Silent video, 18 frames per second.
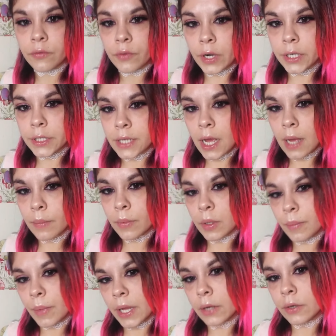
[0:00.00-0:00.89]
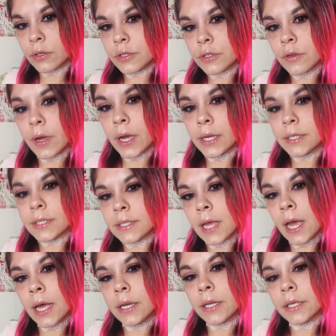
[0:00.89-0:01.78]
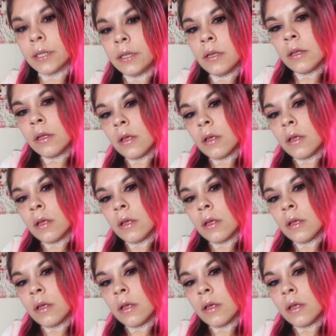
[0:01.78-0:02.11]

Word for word: very timely manner. So I decided